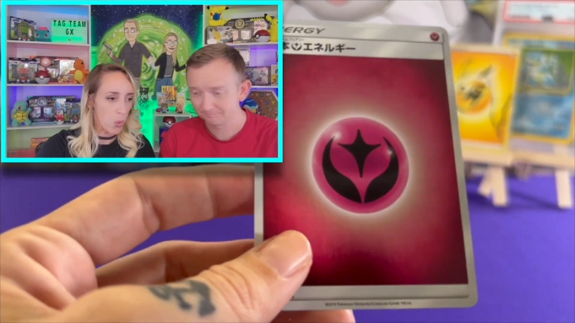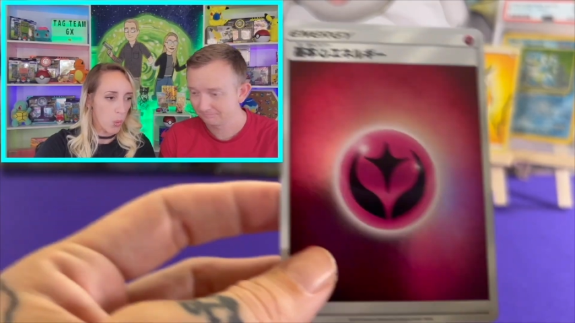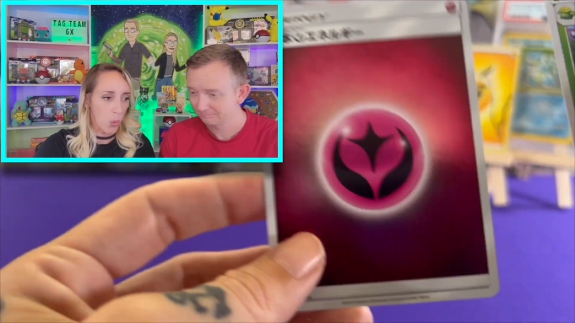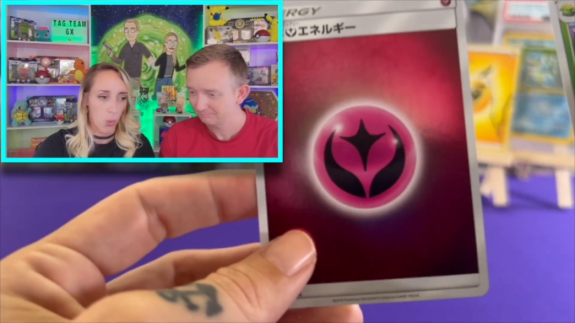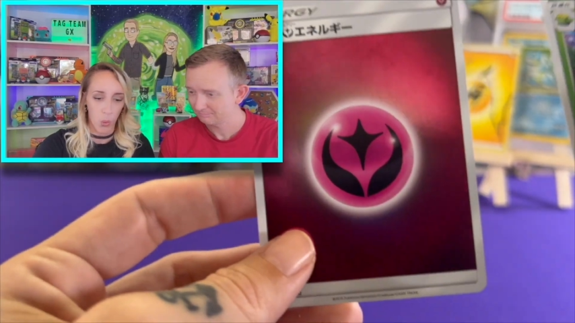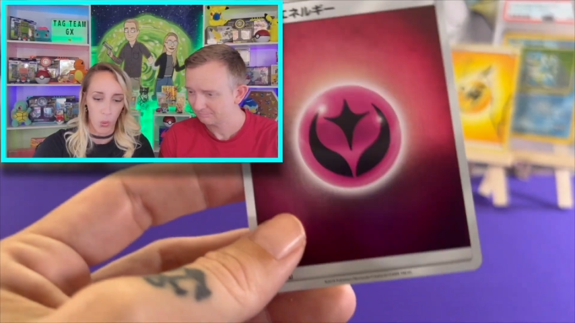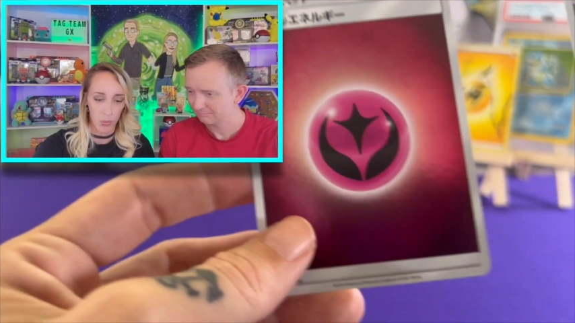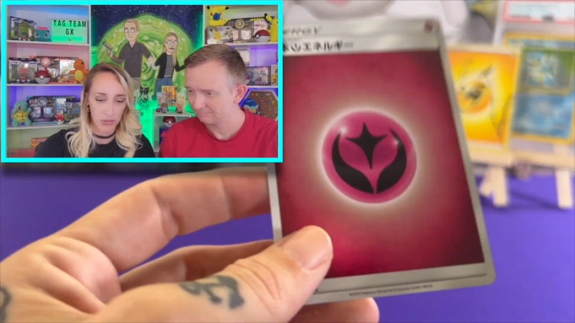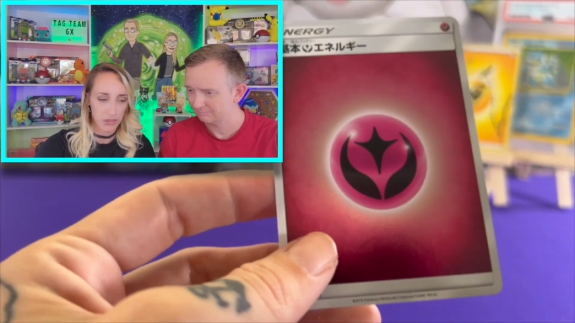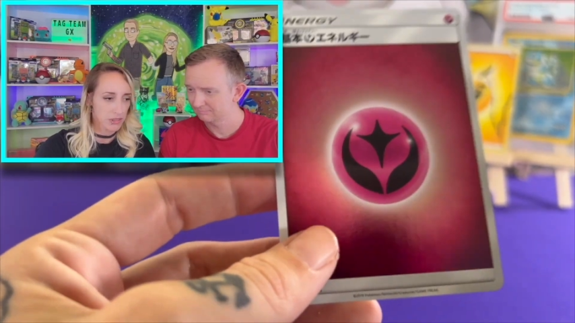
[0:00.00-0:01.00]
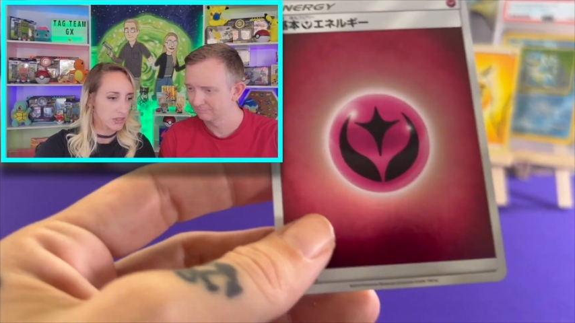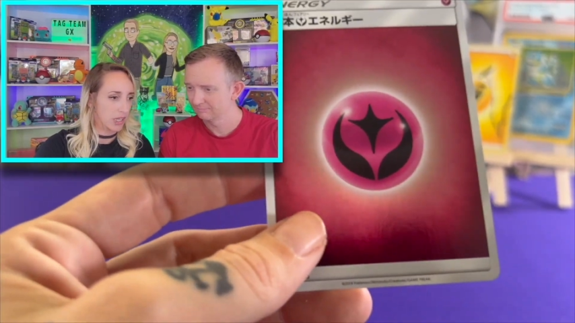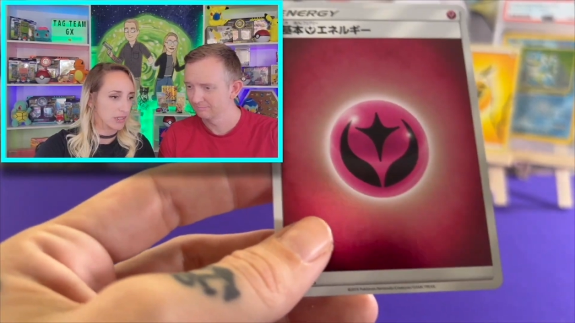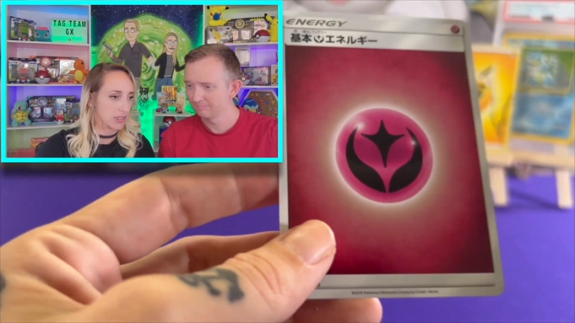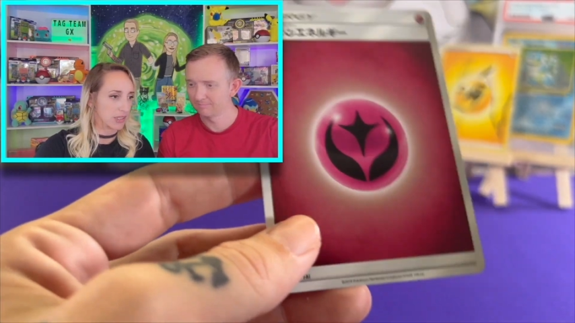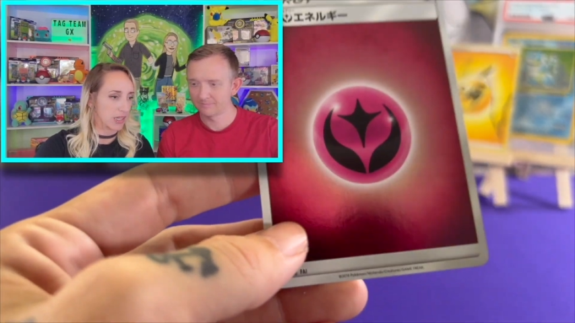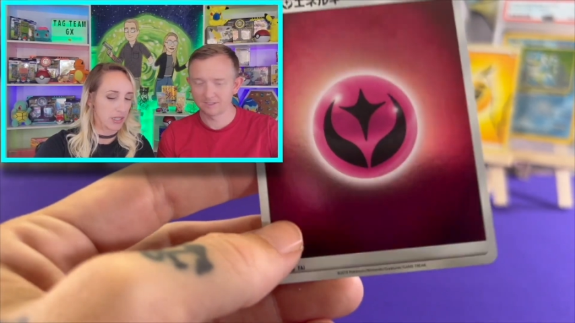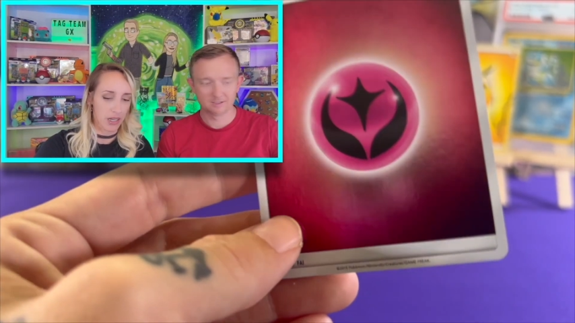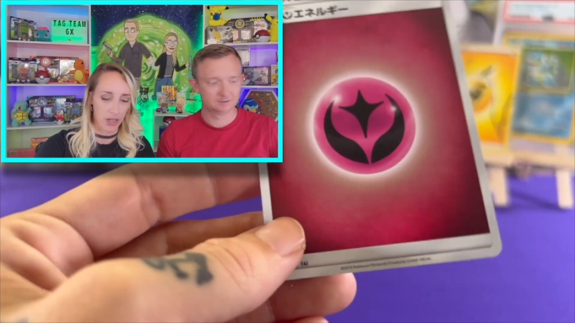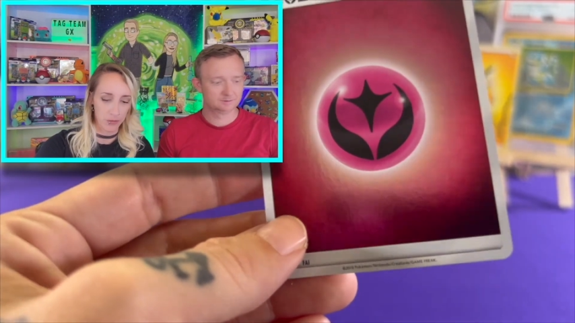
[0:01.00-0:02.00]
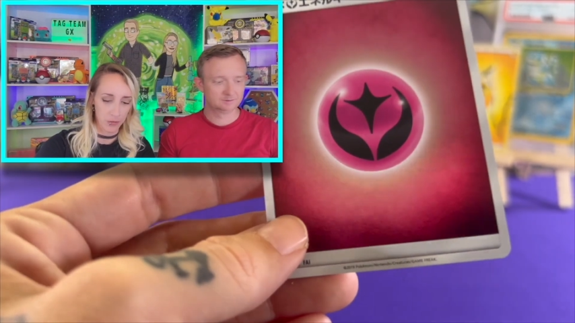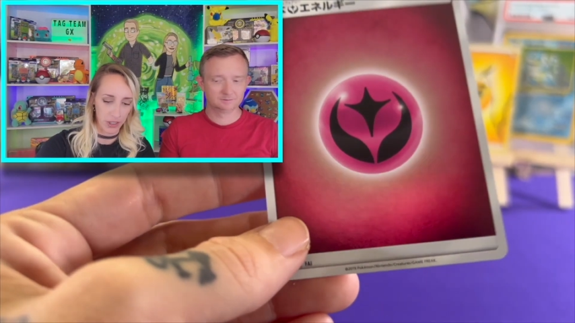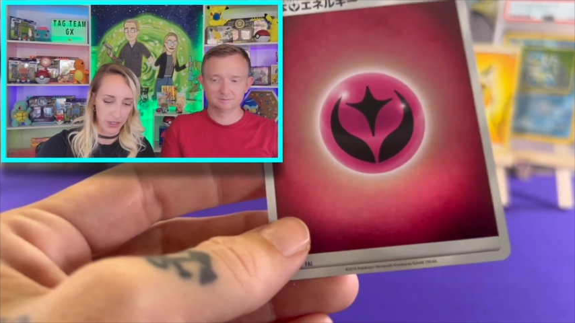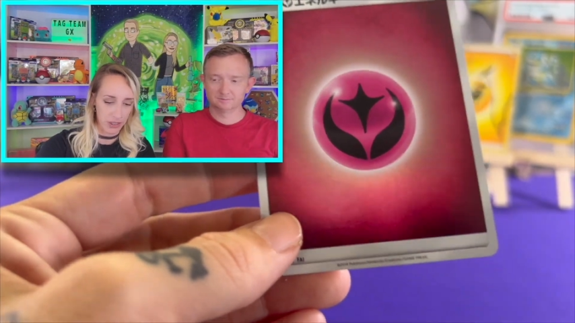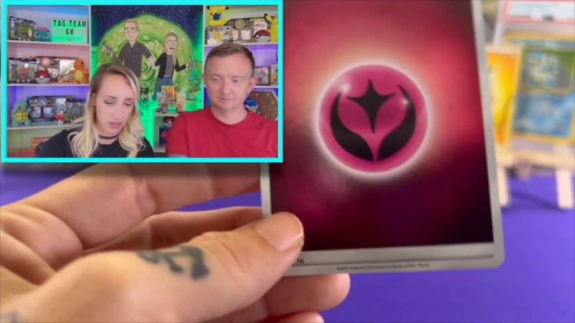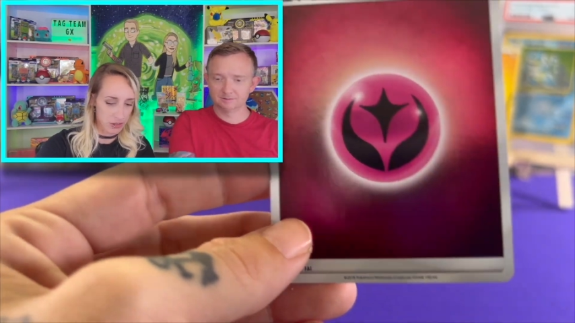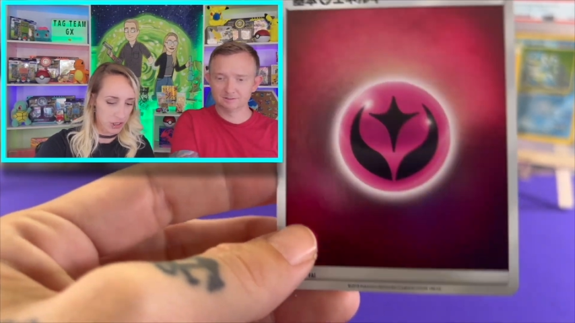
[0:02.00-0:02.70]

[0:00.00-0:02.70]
Speaker 1: Ooh, that's exciting. I freaking love